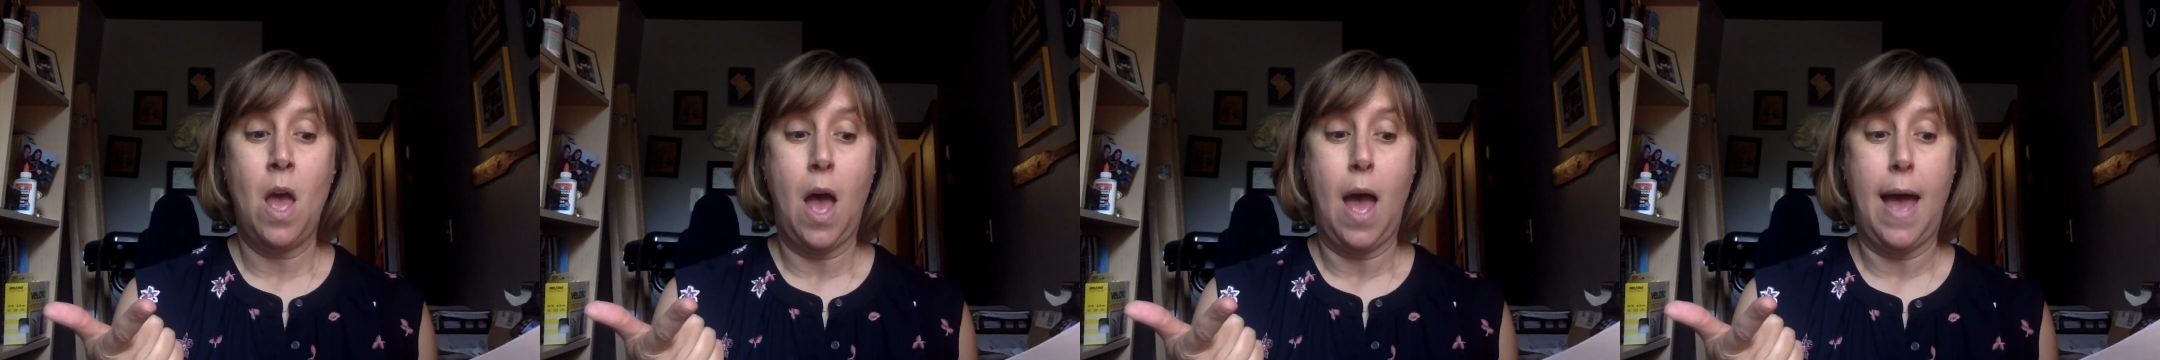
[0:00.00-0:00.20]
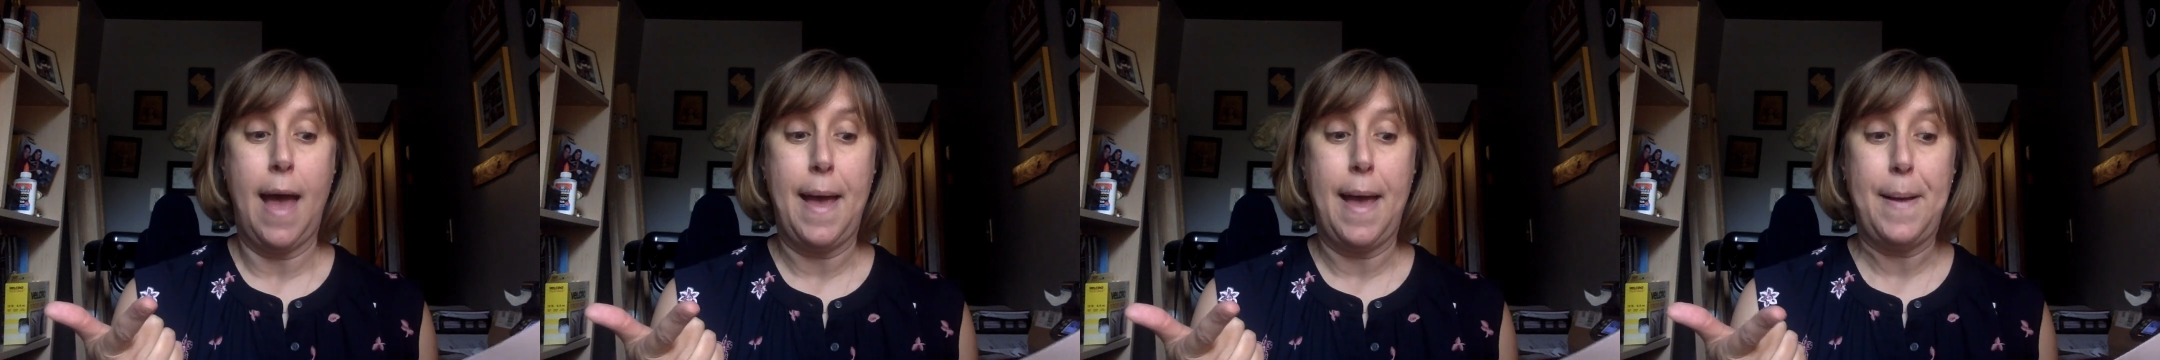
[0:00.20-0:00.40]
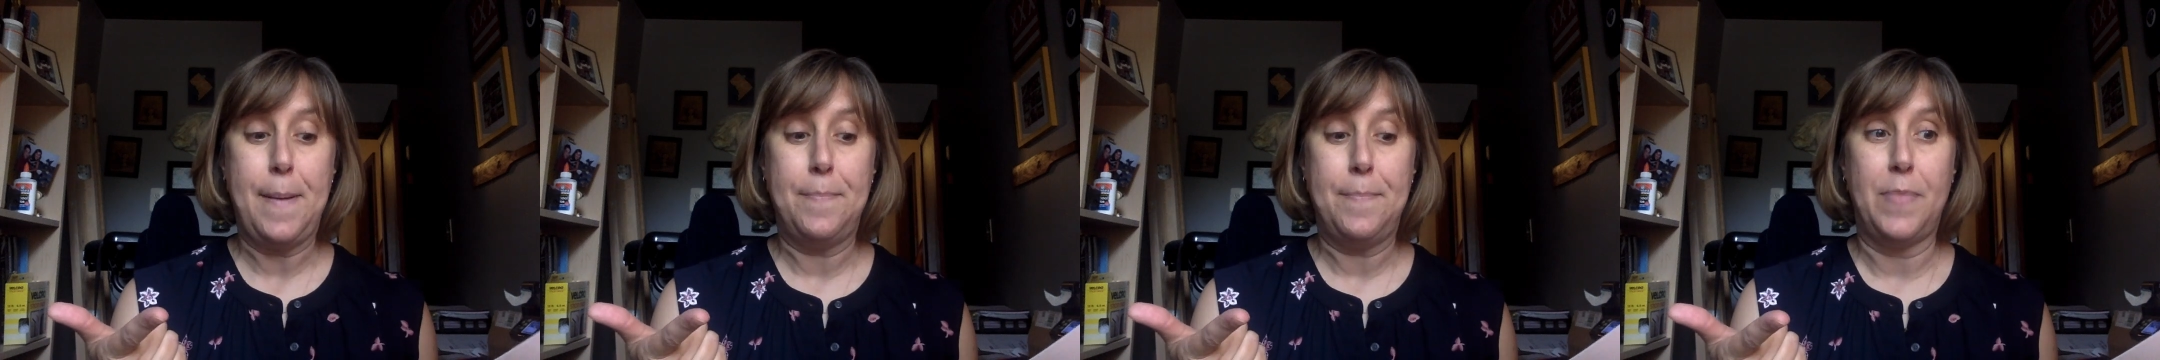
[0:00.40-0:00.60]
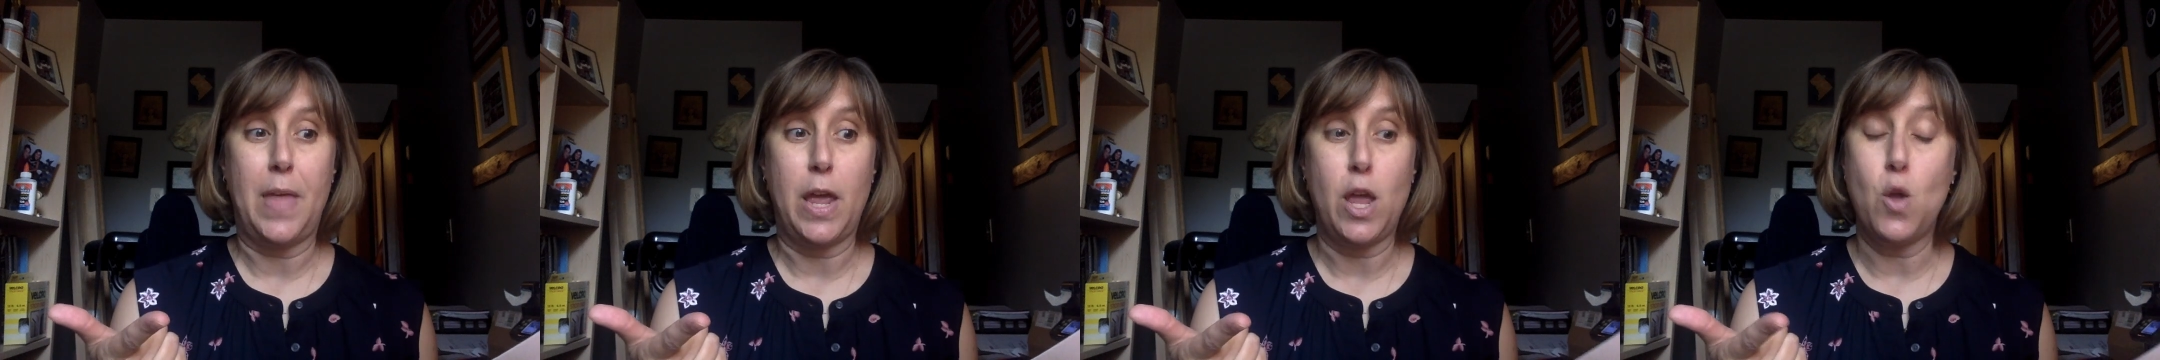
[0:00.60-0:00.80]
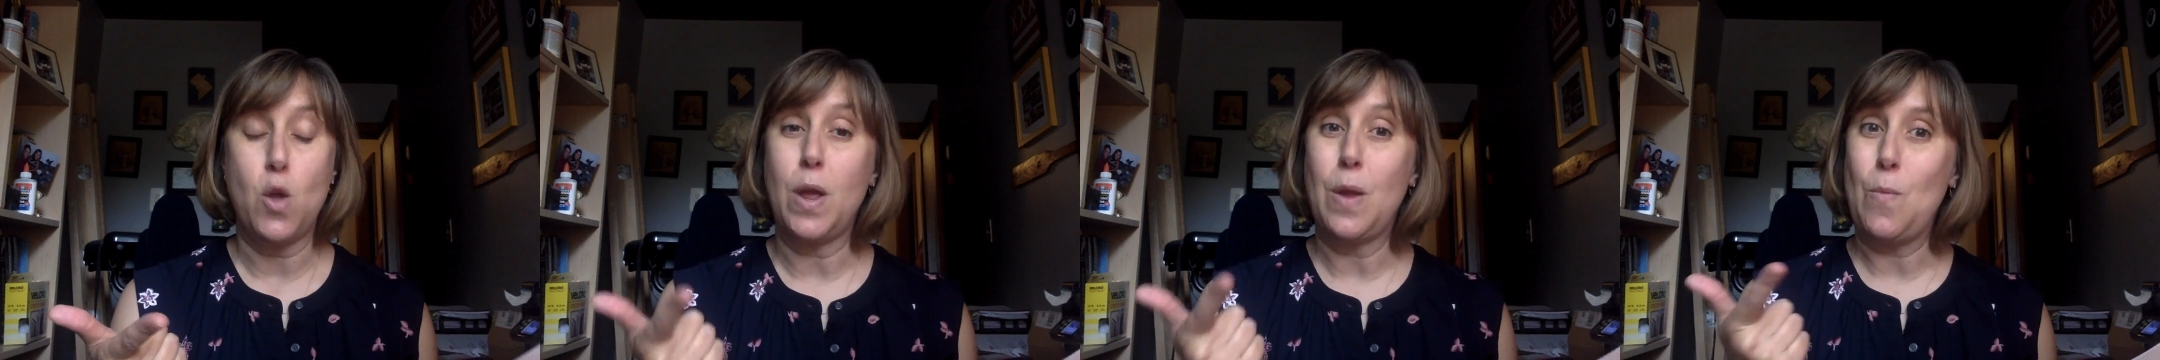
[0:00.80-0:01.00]
that
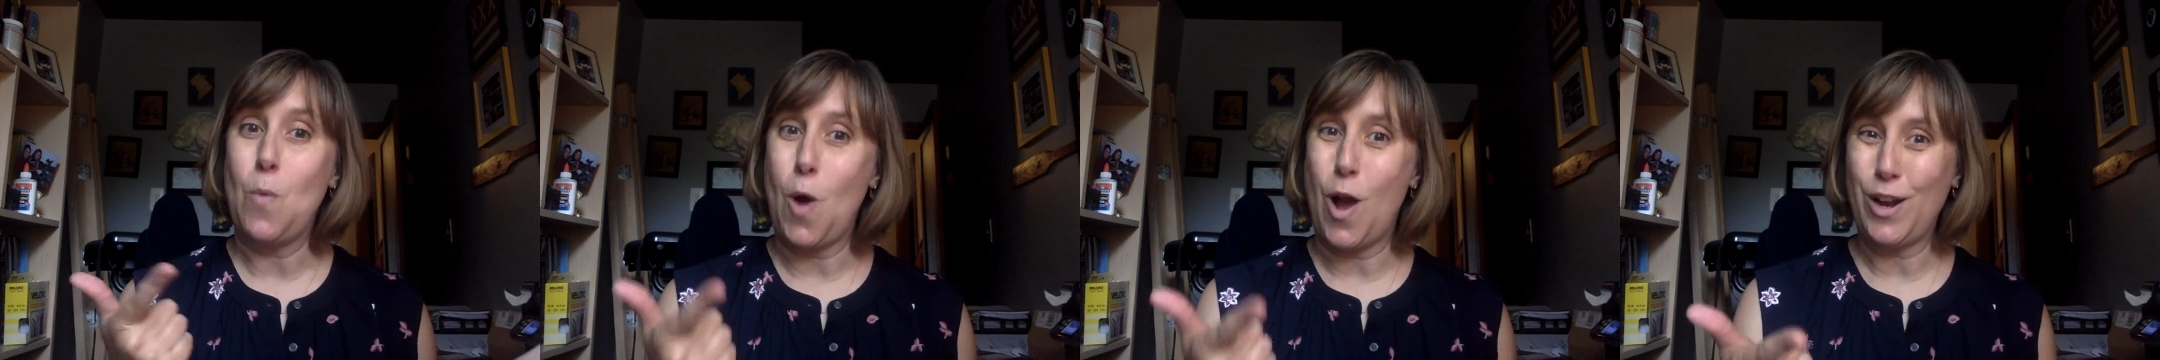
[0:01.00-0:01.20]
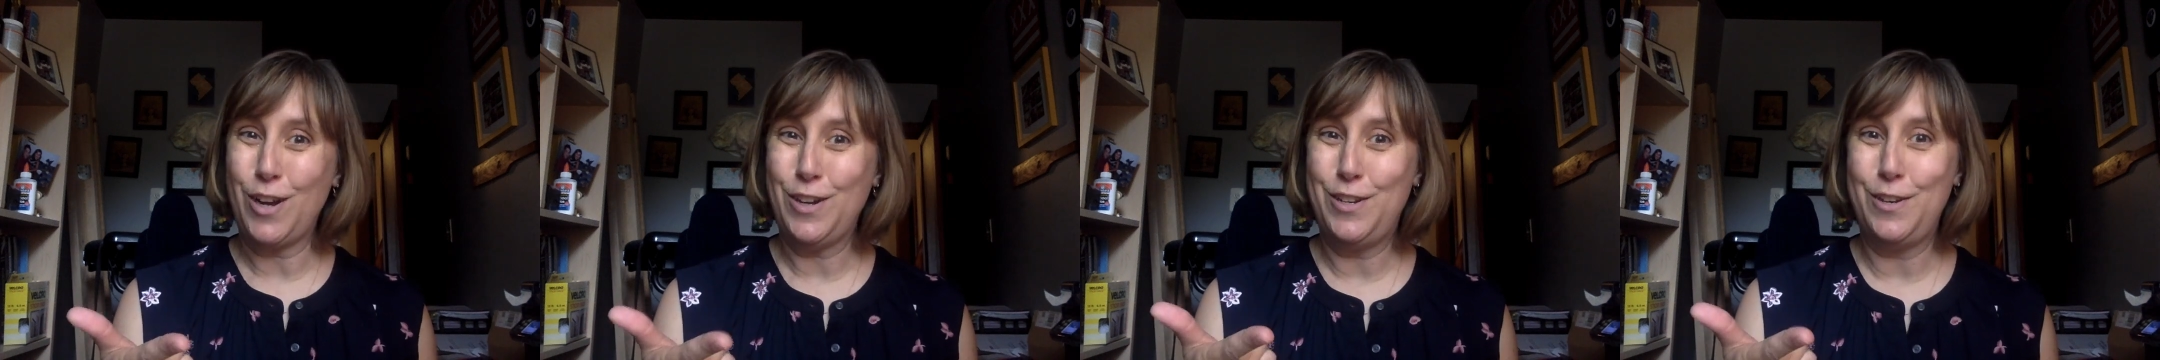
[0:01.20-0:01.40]
you can walk